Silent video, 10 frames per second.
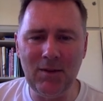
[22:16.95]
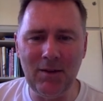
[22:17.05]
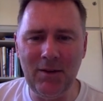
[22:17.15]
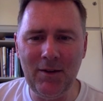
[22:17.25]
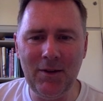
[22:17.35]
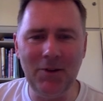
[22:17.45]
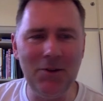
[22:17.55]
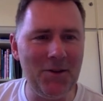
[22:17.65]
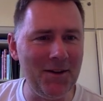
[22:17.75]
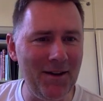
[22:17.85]
And here
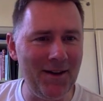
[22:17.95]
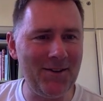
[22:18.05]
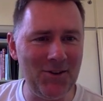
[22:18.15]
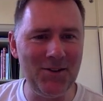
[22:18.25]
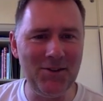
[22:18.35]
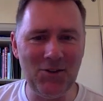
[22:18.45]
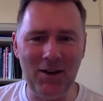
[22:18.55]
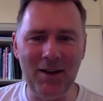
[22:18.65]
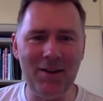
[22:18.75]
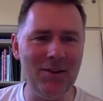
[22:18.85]
you can actually
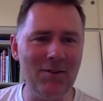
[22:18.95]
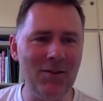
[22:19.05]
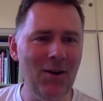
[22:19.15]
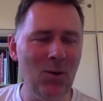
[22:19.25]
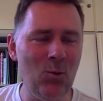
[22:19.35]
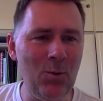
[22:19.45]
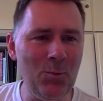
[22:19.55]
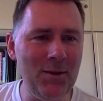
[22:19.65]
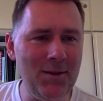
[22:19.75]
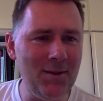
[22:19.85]
check if
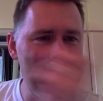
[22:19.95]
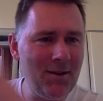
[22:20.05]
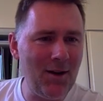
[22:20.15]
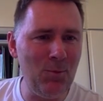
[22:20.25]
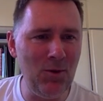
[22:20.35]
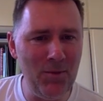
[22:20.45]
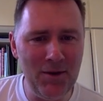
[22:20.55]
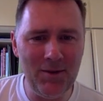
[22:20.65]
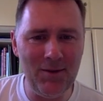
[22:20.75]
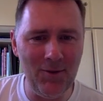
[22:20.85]
what we did a couple of
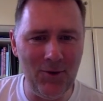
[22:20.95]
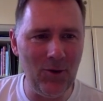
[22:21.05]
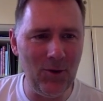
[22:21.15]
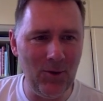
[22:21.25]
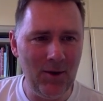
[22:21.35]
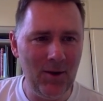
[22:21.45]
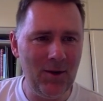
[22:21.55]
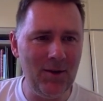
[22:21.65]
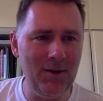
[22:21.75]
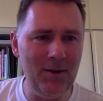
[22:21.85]
minutes ago
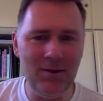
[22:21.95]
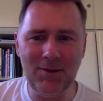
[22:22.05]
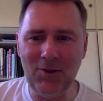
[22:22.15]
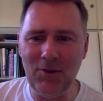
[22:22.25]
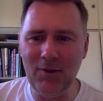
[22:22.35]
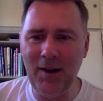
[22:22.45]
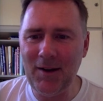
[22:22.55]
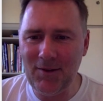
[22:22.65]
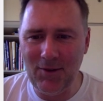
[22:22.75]
is correct.